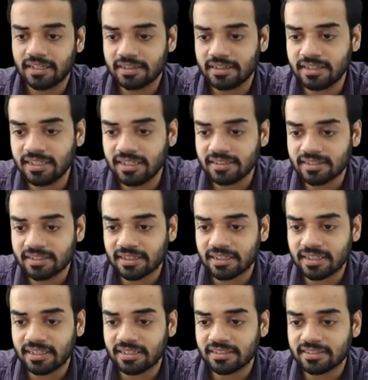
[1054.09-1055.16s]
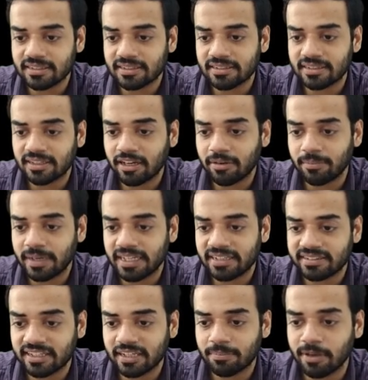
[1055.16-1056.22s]
these conditions are
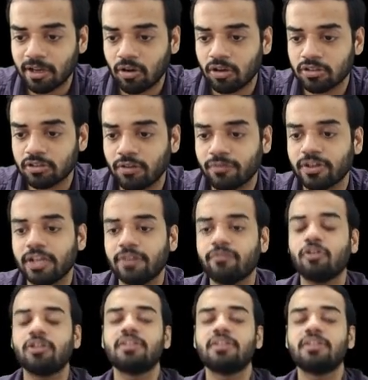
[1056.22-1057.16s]
mesic because of rainfall.